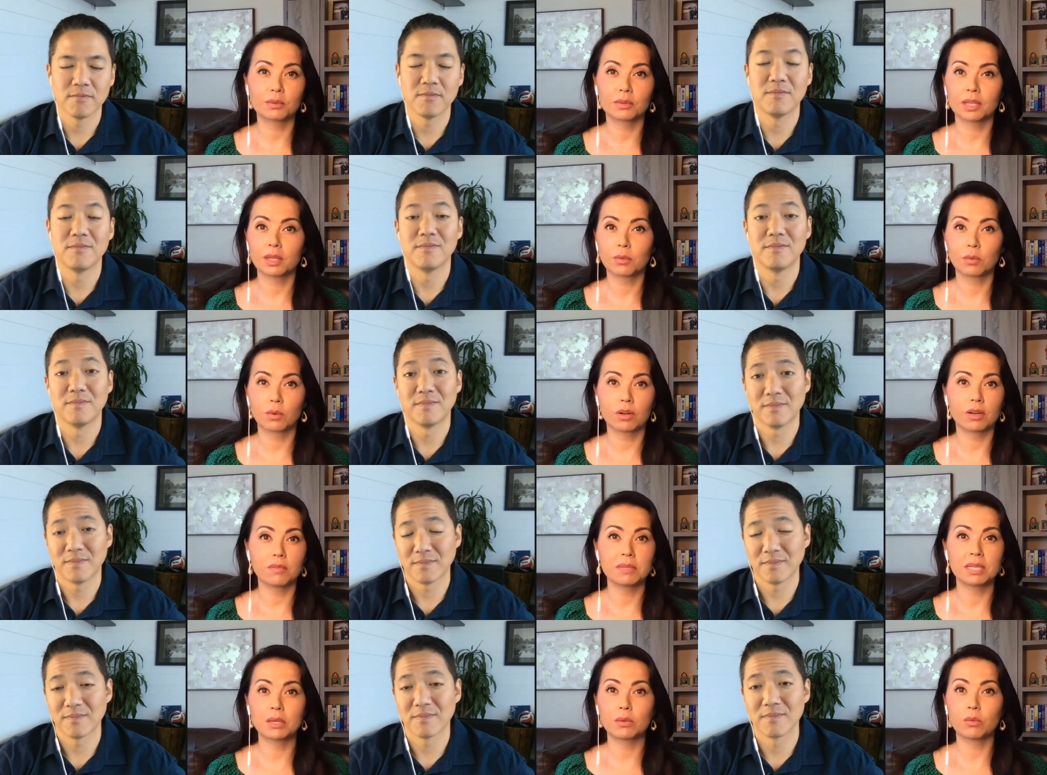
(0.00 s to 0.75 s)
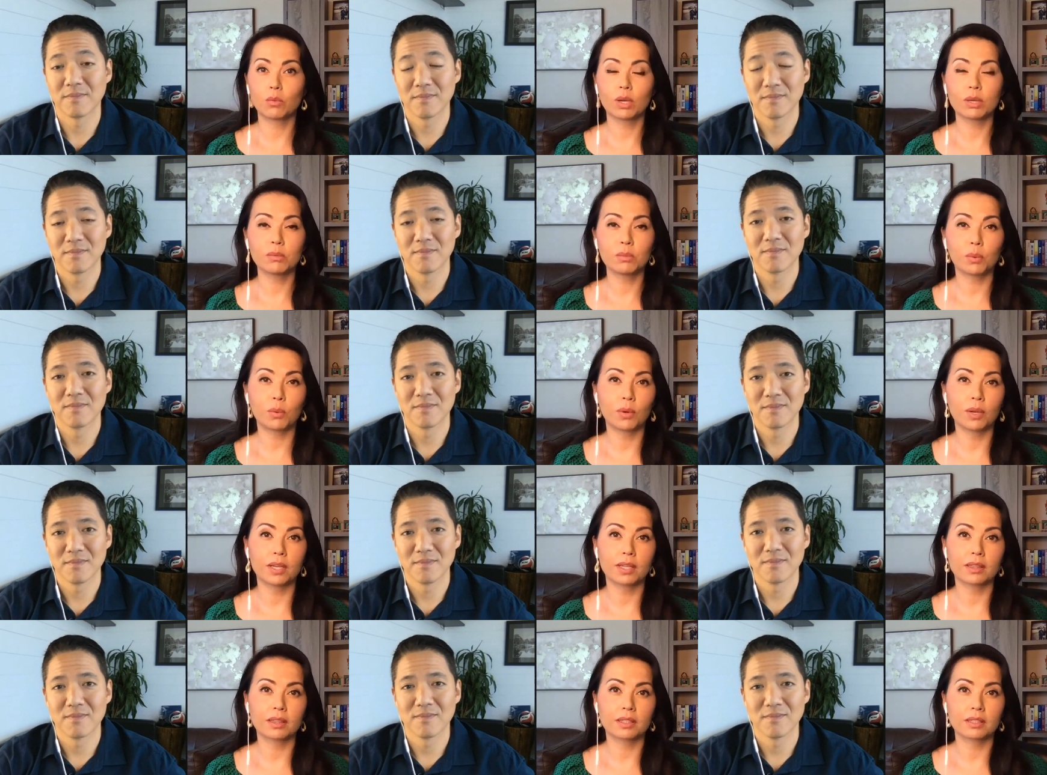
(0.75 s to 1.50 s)
Speaker 1: they were. I mean, at one
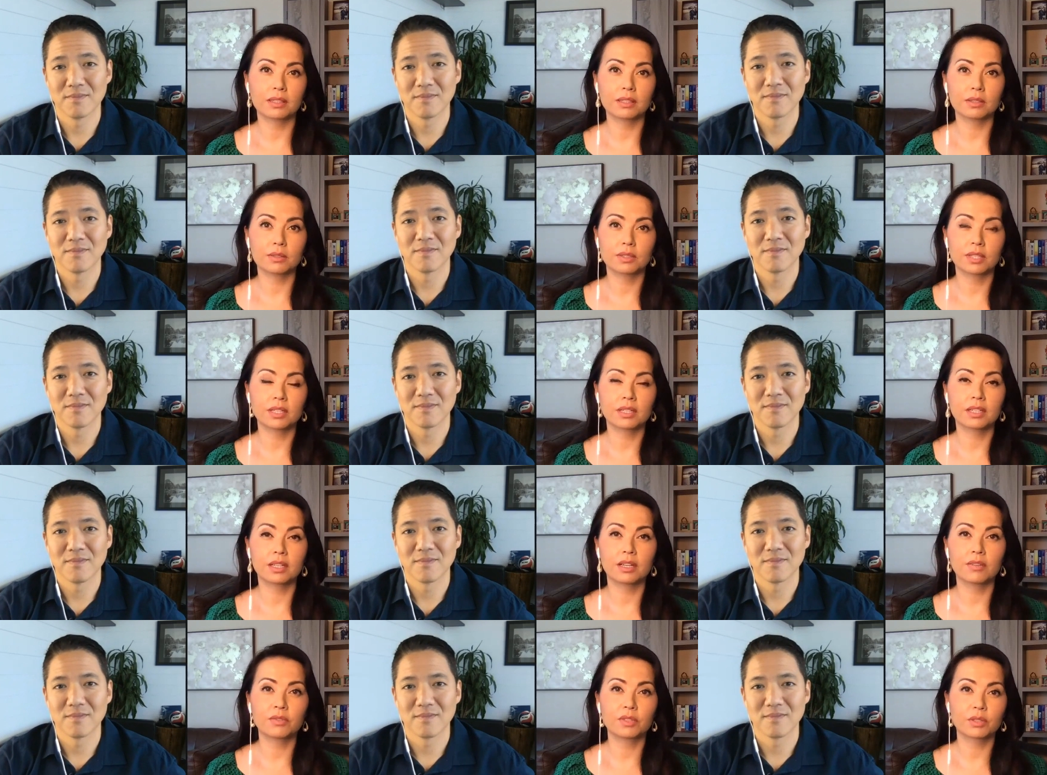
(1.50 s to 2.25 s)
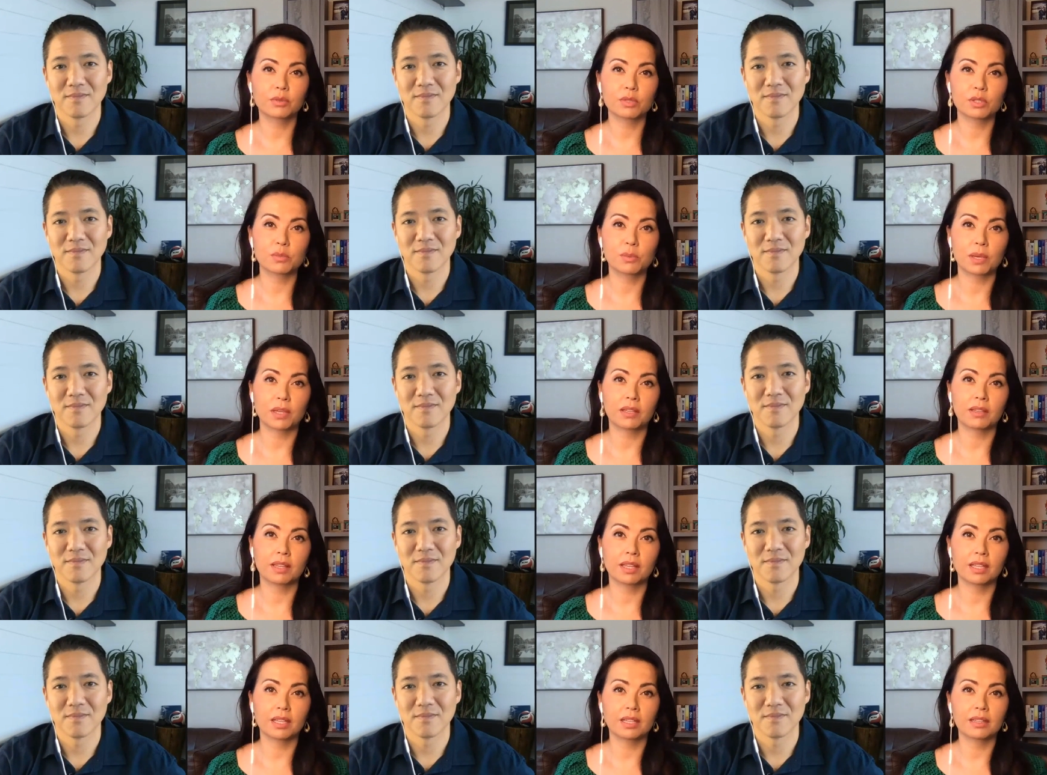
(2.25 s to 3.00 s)
point, the lieutenant governor was
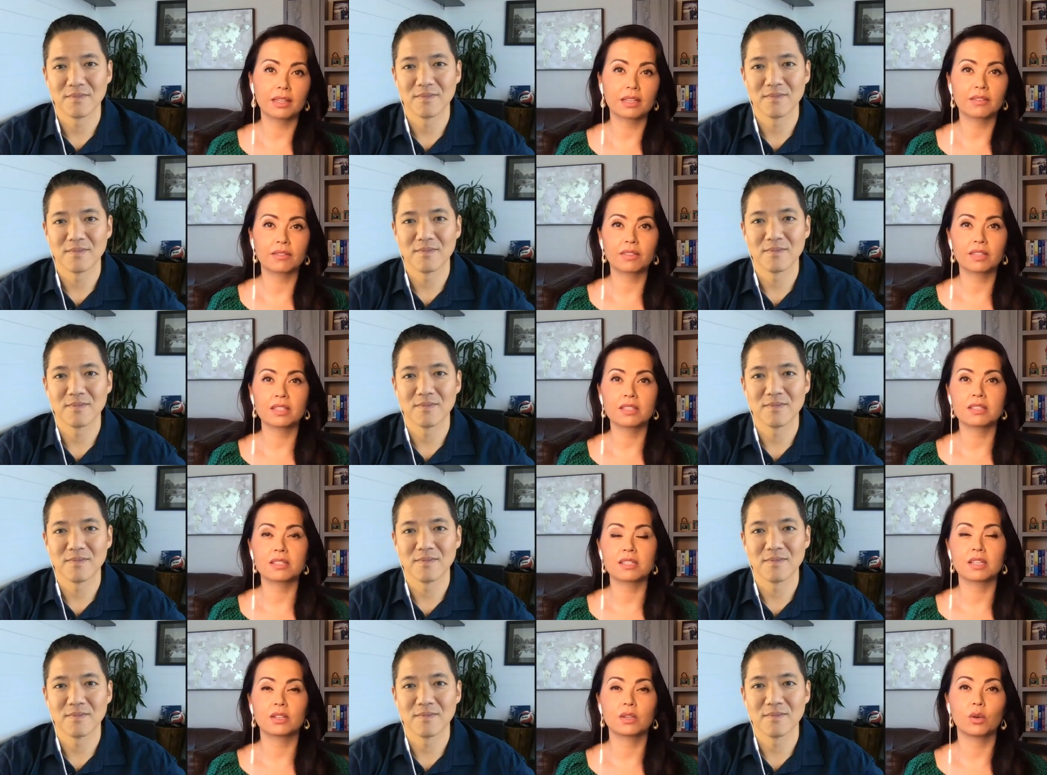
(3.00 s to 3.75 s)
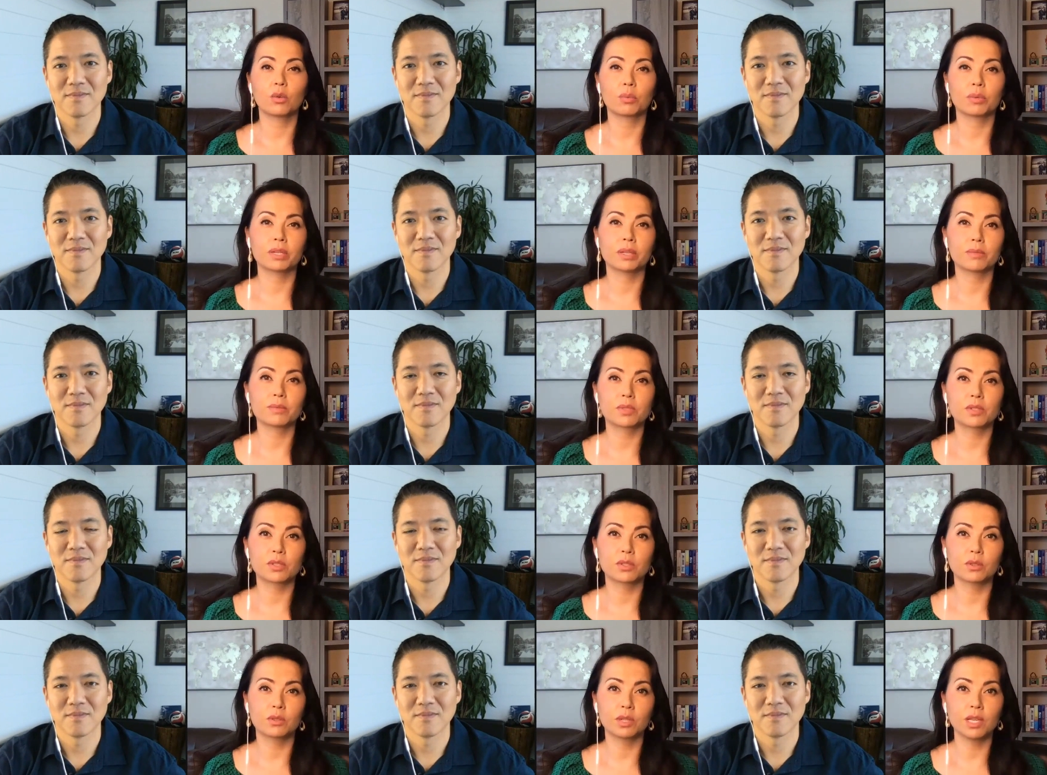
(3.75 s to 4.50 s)
speculating that if things didn't open up
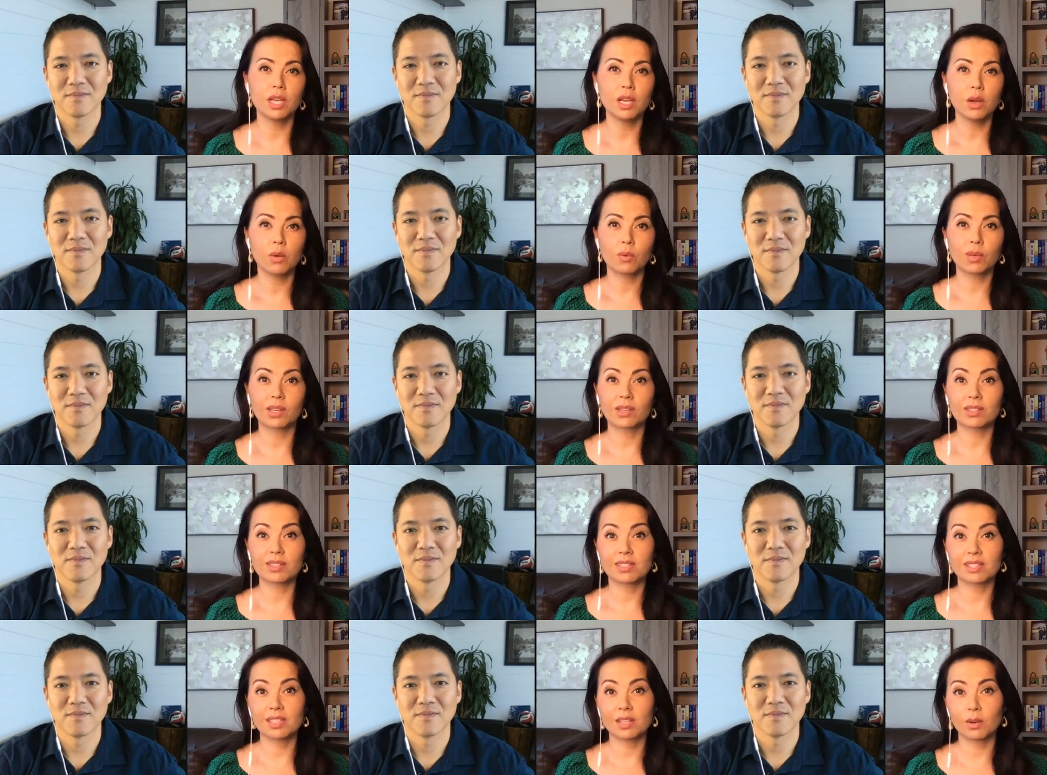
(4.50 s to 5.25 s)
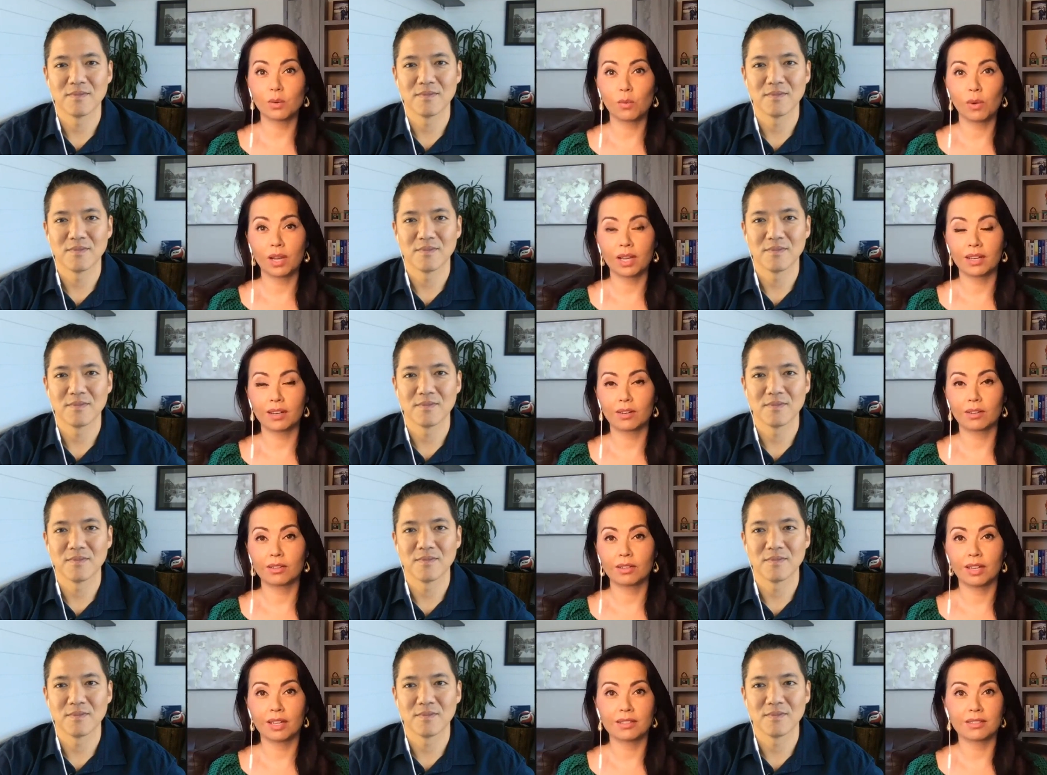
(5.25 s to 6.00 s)
soon, we could see Hawaiian
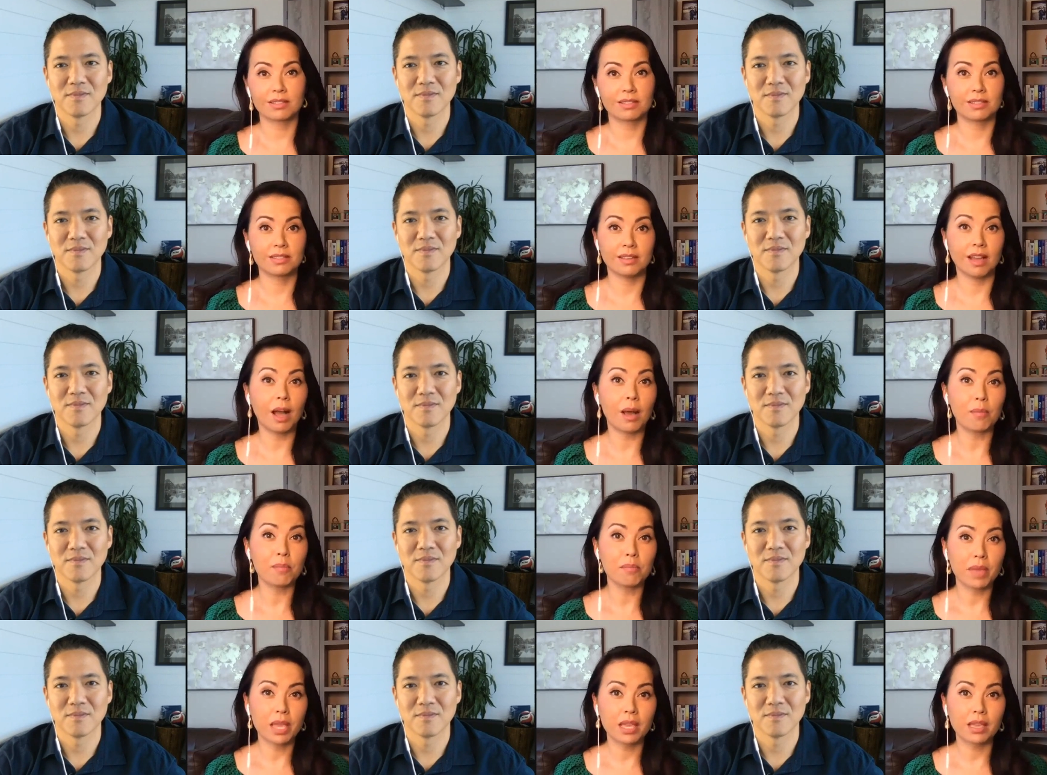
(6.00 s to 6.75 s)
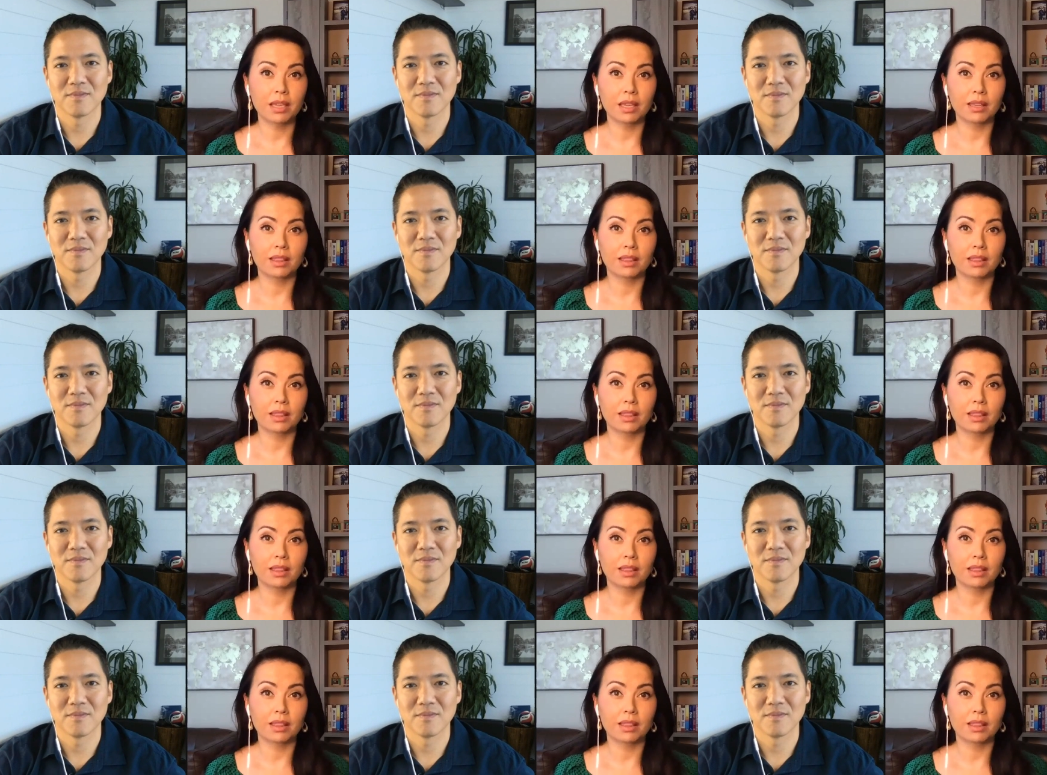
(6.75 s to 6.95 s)
Airlines not make it.